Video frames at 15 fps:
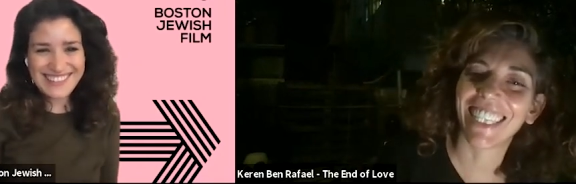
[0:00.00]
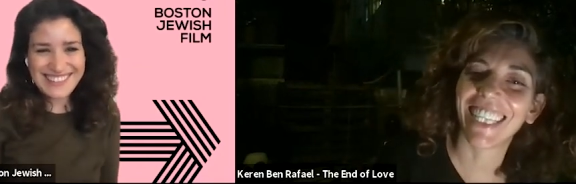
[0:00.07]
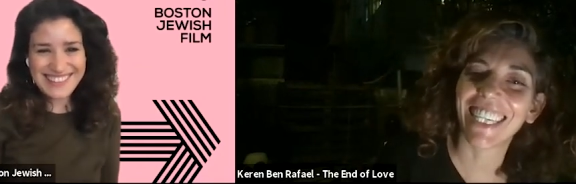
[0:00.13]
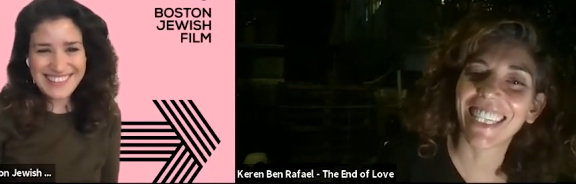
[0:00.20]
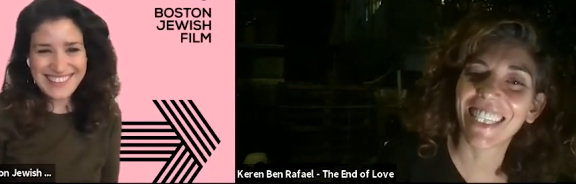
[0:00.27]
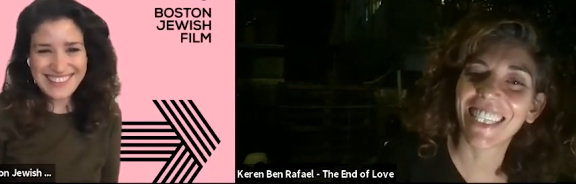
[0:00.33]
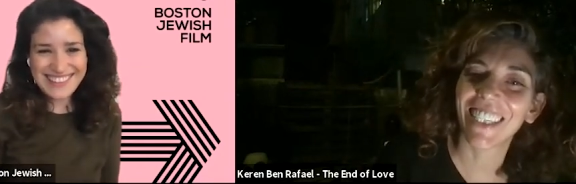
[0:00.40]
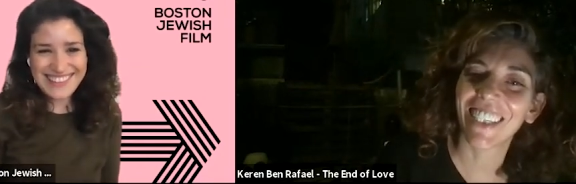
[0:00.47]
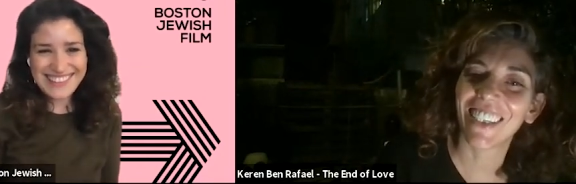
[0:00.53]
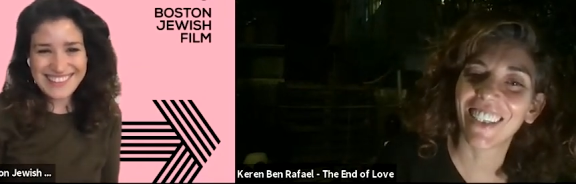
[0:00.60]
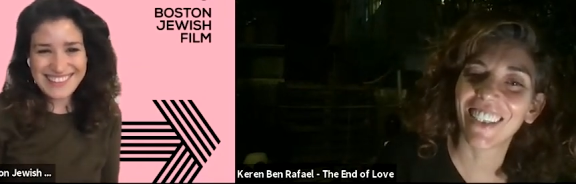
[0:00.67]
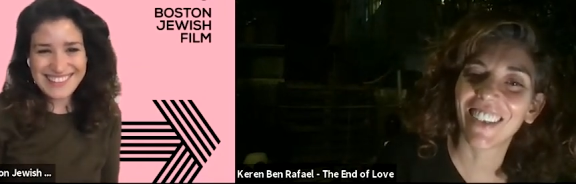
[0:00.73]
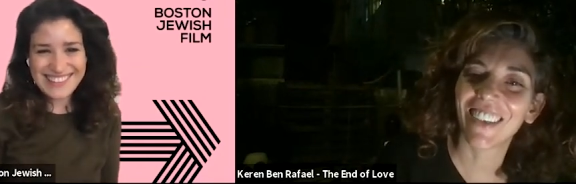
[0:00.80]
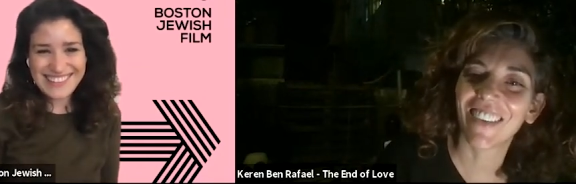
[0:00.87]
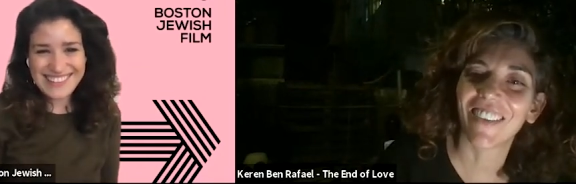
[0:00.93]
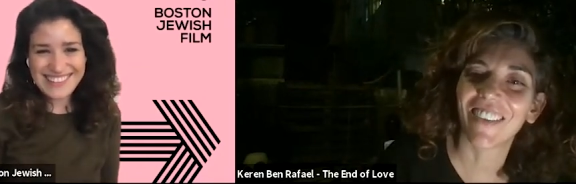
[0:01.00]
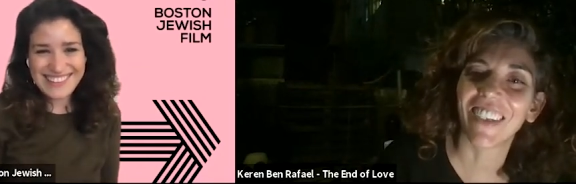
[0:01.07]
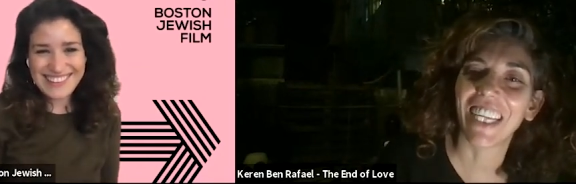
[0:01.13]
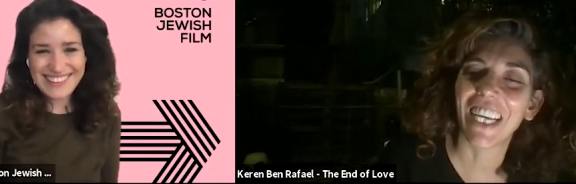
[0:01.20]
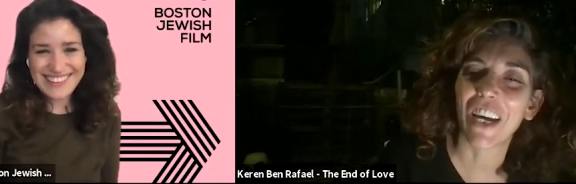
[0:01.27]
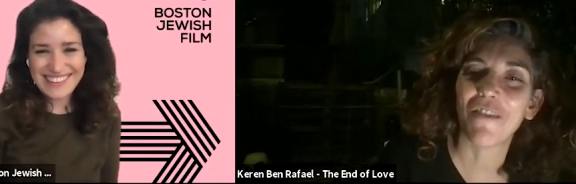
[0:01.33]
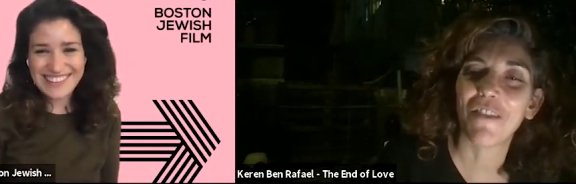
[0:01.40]
Speaker 1: Thanks a lot.
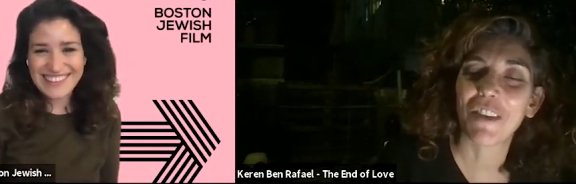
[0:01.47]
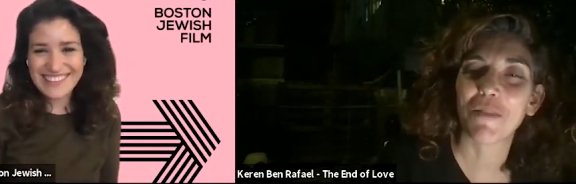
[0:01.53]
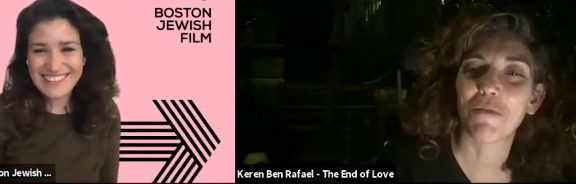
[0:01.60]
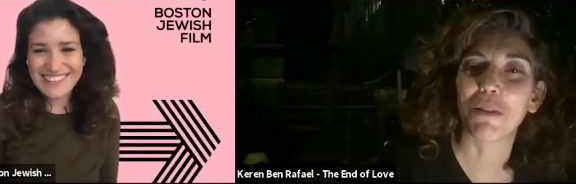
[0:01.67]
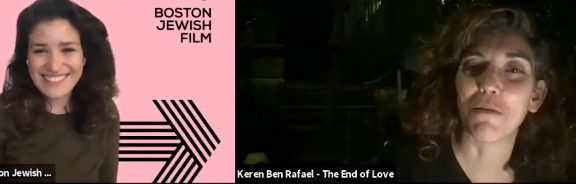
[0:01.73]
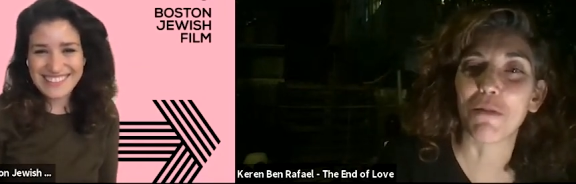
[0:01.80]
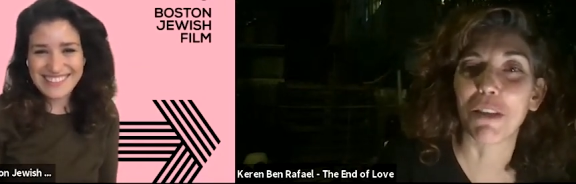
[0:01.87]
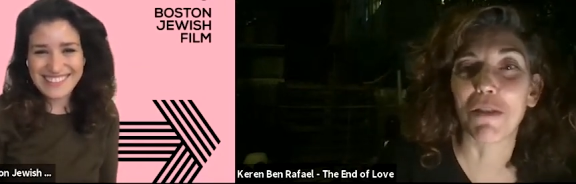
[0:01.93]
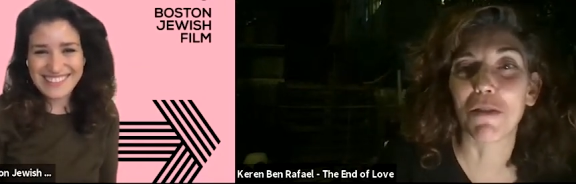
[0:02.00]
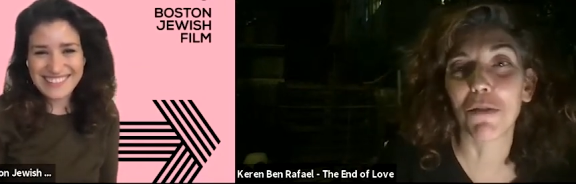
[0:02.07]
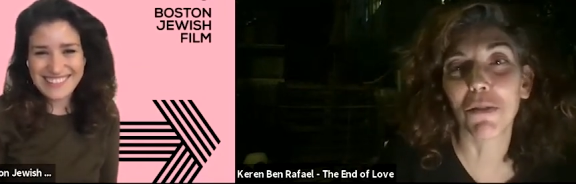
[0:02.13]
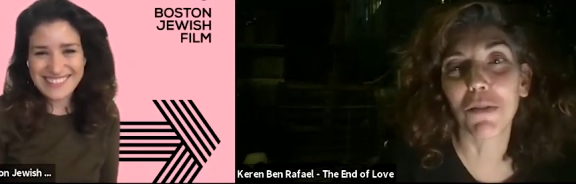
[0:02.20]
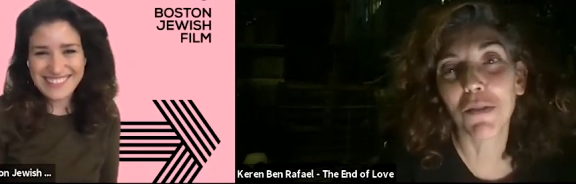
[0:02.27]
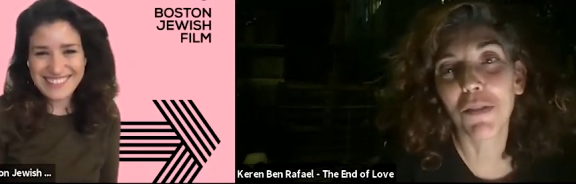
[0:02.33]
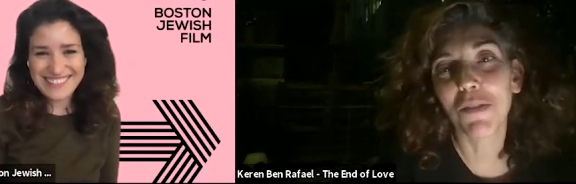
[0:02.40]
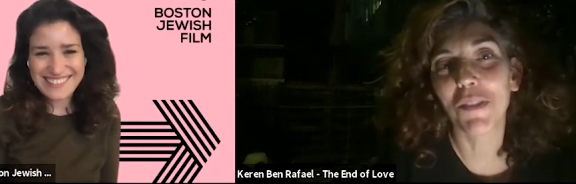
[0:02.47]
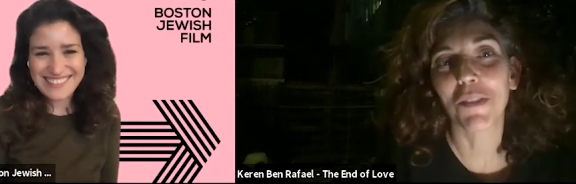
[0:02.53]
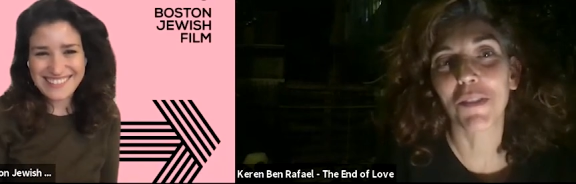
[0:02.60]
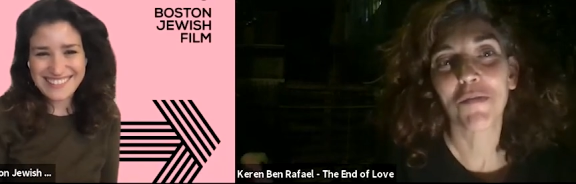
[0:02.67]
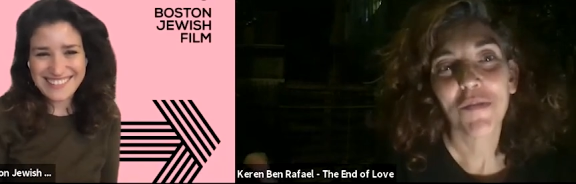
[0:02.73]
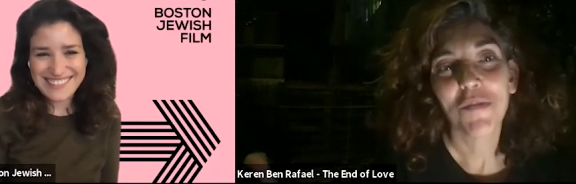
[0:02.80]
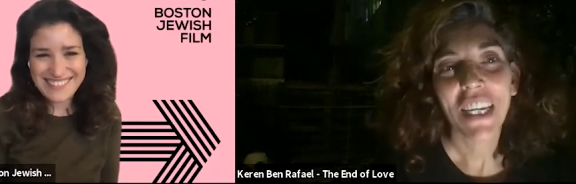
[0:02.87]
Really happy to be with you
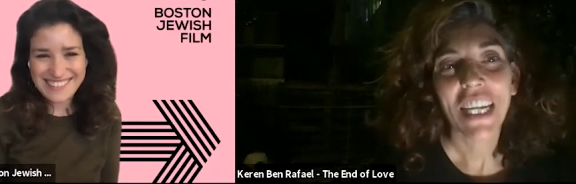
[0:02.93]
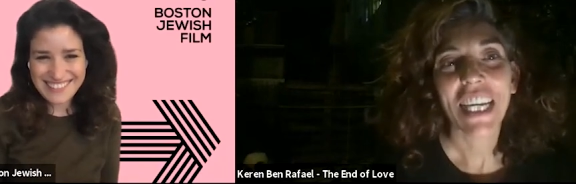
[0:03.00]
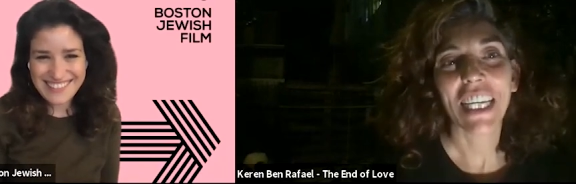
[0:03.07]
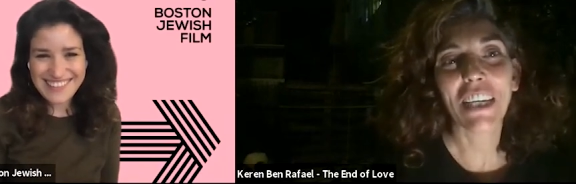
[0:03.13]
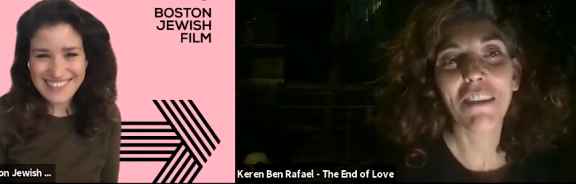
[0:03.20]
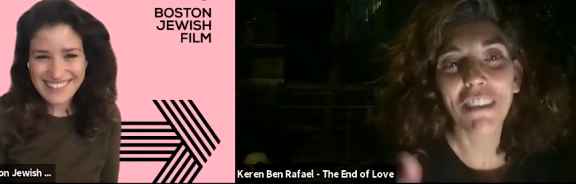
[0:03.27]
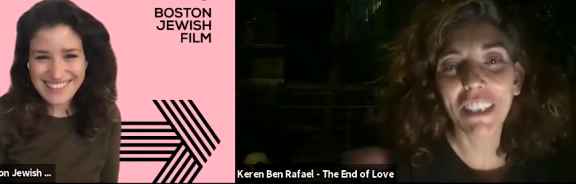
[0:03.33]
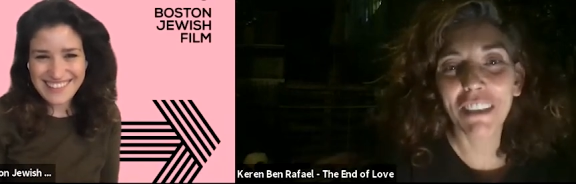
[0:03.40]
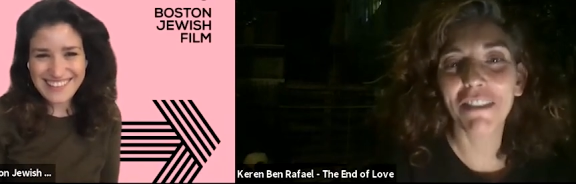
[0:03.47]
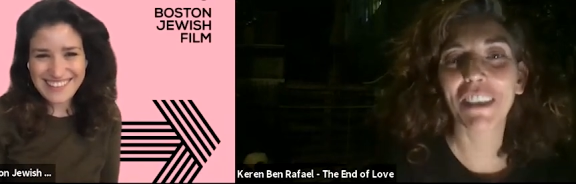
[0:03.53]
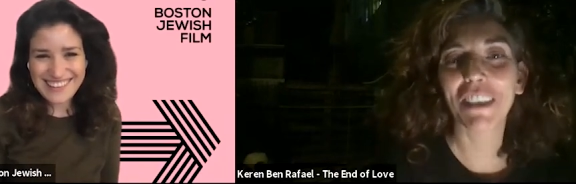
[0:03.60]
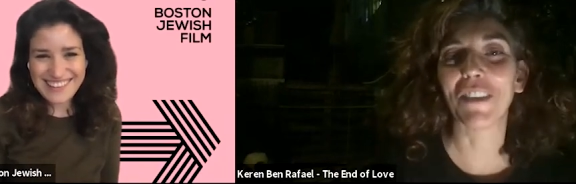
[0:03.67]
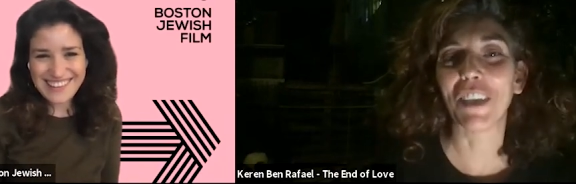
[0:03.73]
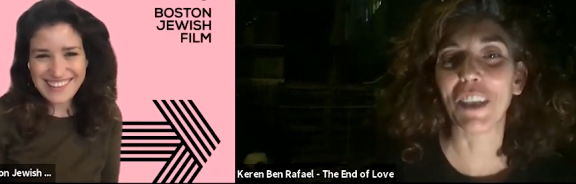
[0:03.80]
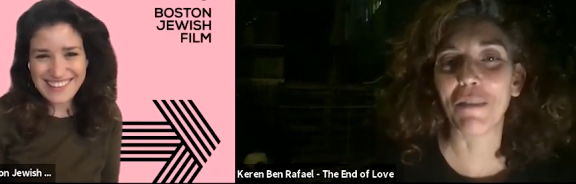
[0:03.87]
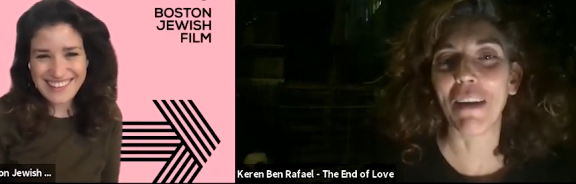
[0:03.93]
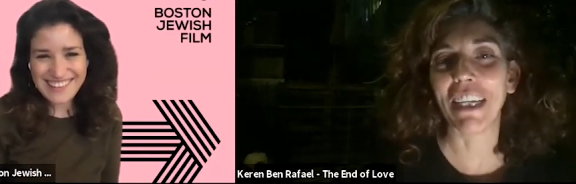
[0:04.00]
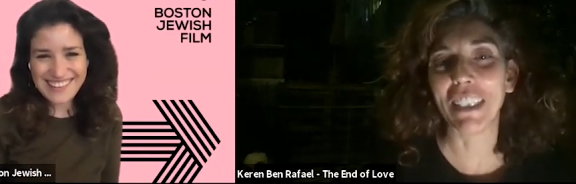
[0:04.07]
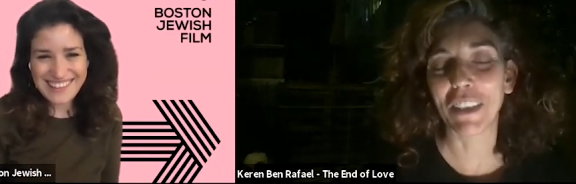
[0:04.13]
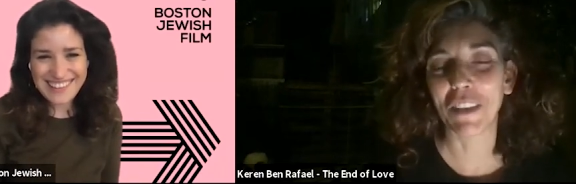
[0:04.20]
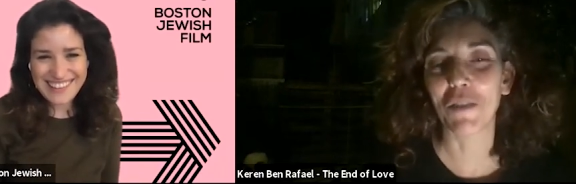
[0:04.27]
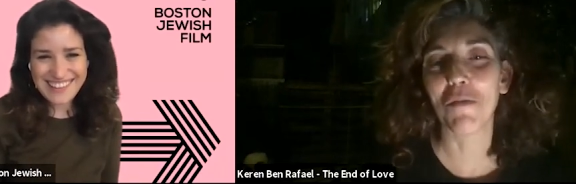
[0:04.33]
even if it's only
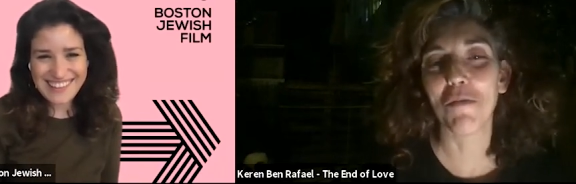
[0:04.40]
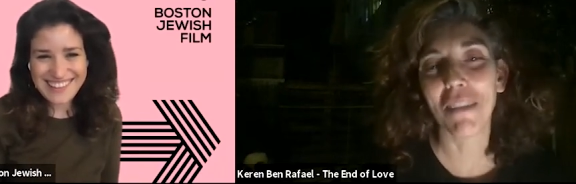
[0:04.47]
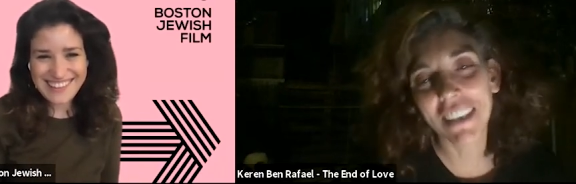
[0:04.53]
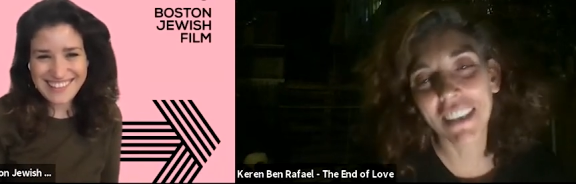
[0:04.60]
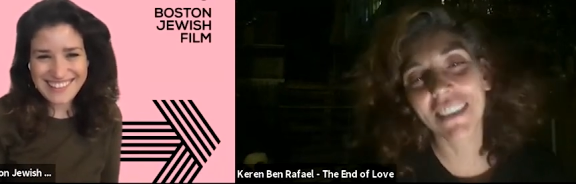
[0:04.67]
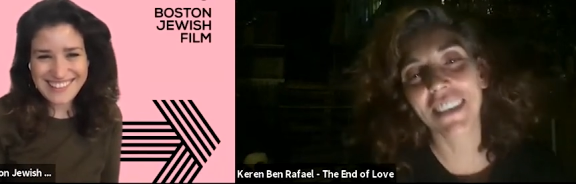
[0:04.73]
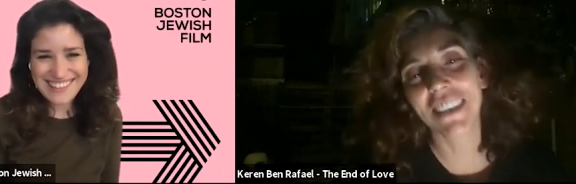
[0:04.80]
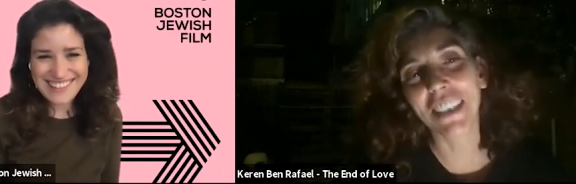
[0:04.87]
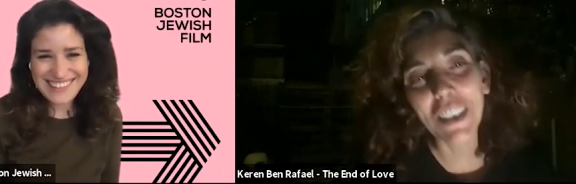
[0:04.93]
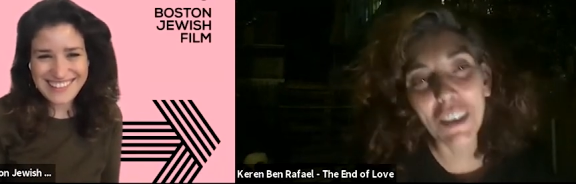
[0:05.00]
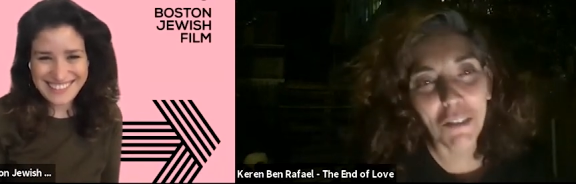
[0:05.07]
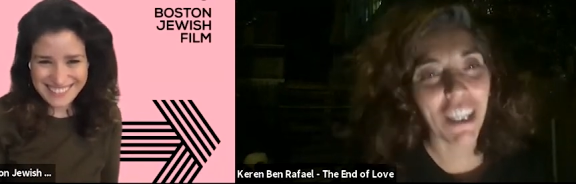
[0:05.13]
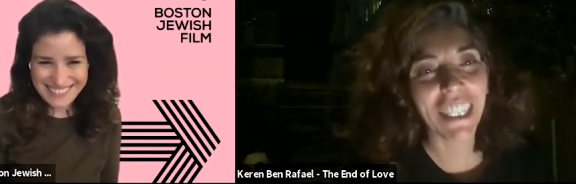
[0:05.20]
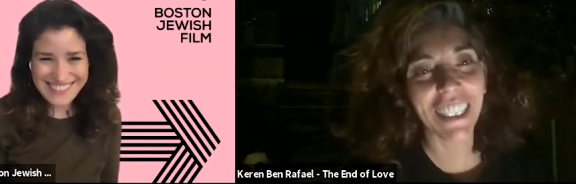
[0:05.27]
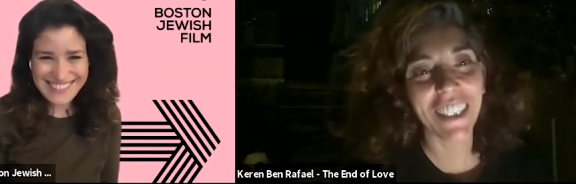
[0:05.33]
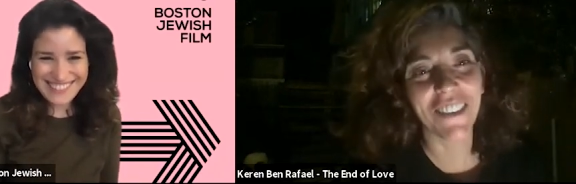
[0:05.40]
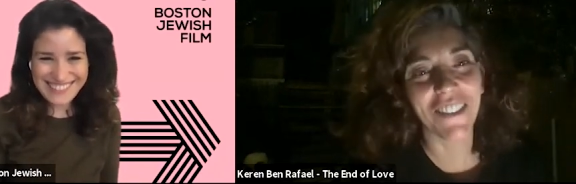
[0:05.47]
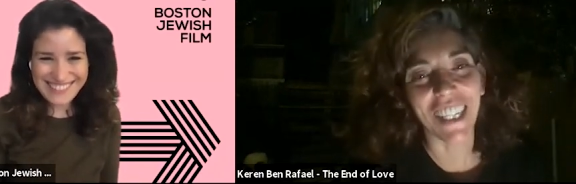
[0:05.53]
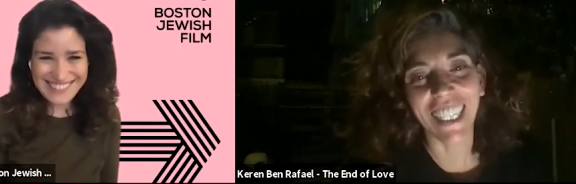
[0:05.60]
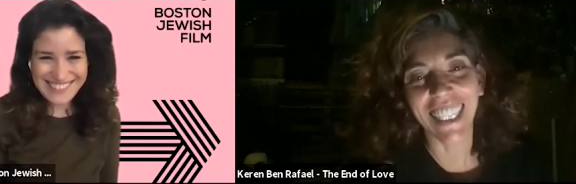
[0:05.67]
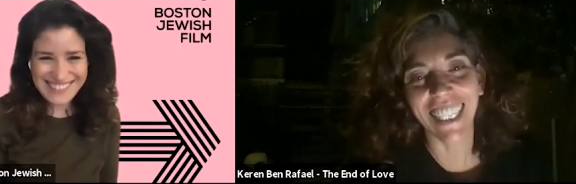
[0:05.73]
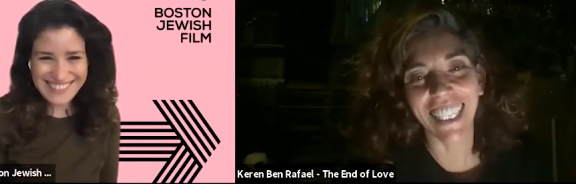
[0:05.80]
by Zoom, but it's a way as
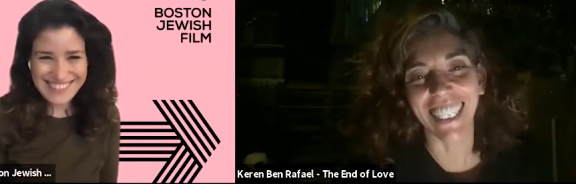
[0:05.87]
well.